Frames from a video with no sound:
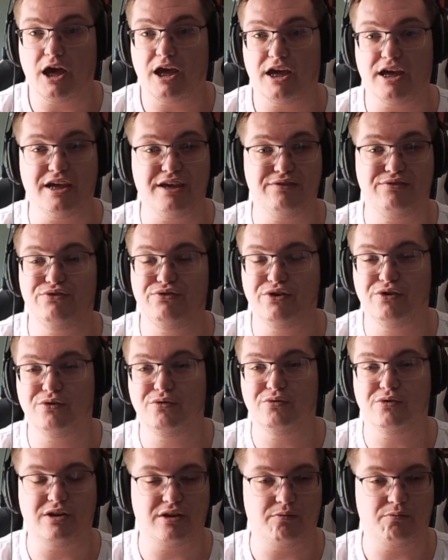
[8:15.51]
if
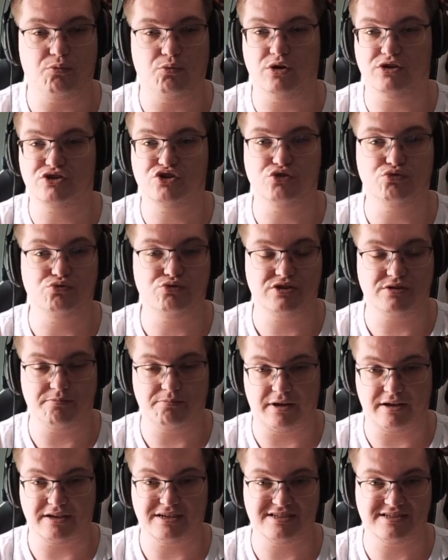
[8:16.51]
you want to,
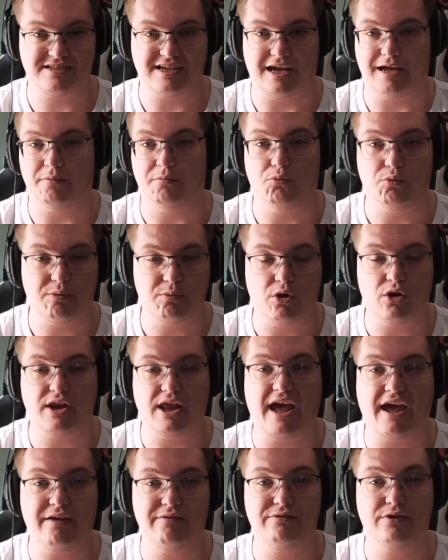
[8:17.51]
like I said, we want
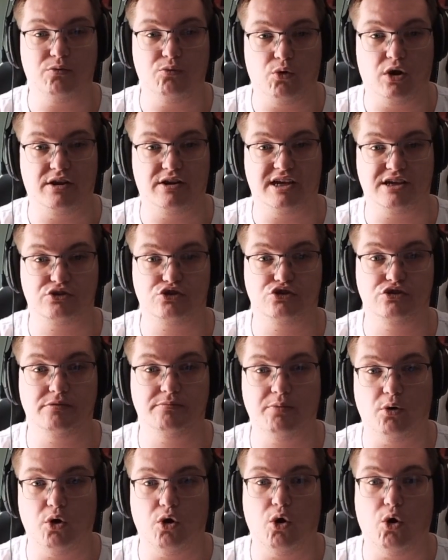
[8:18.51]
everyone here to
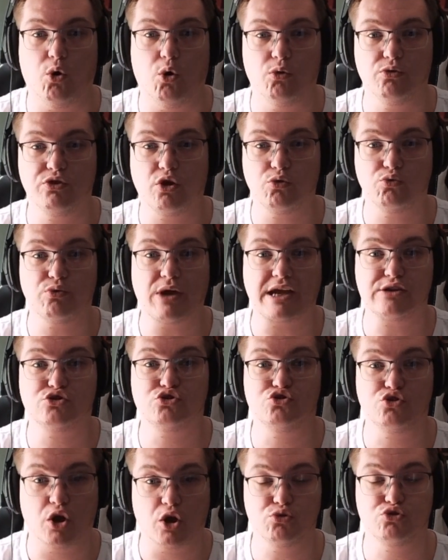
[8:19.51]
support all the
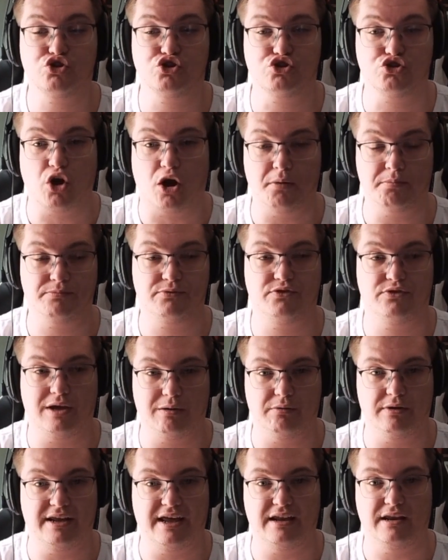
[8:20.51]
retro shops that
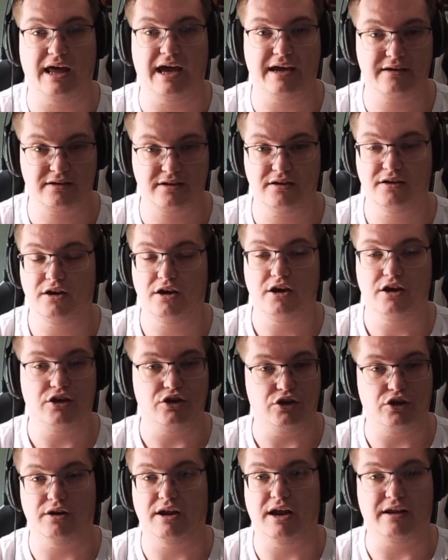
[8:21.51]
we like,
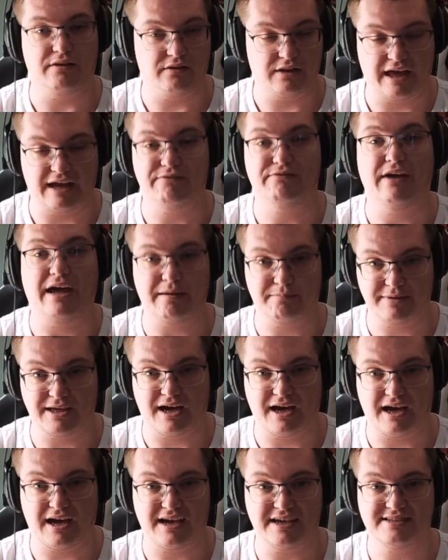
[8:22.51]
you know, like, like them
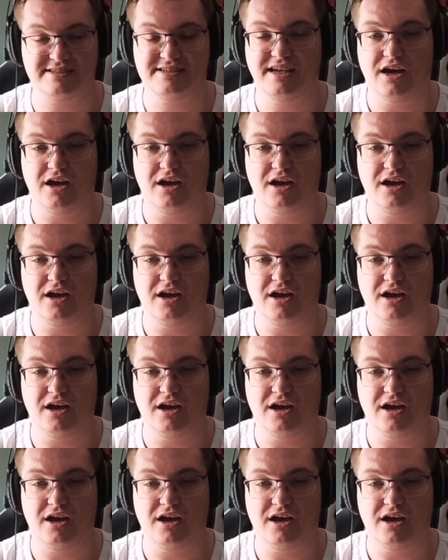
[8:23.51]
guys,